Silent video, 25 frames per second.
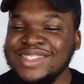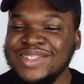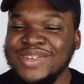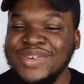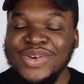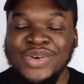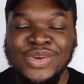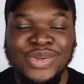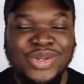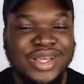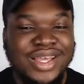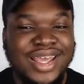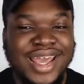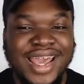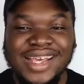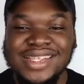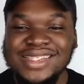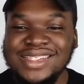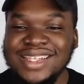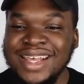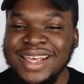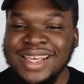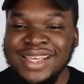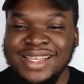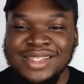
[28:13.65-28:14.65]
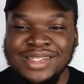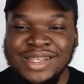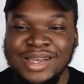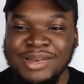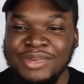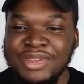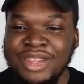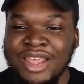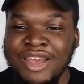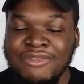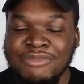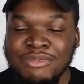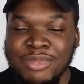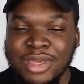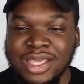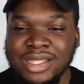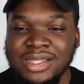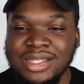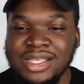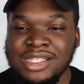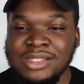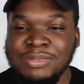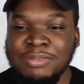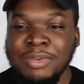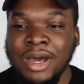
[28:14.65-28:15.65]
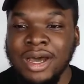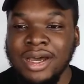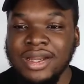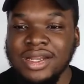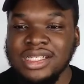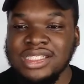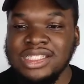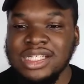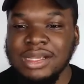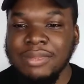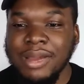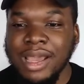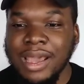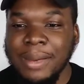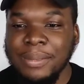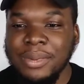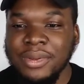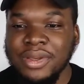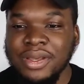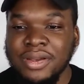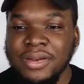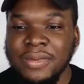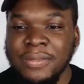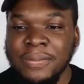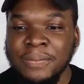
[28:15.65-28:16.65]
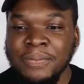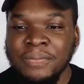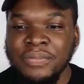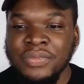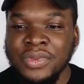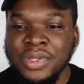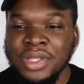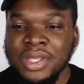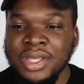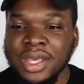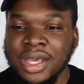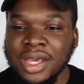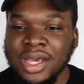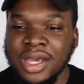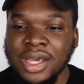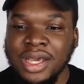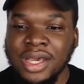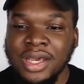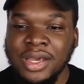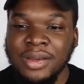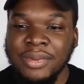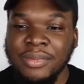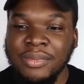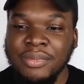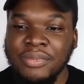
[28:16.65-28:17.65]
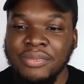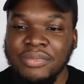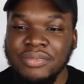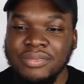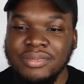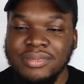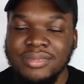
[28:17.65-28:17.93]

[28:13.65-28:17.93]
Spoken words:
all the guys in AEW that have made this partnership happen. I'm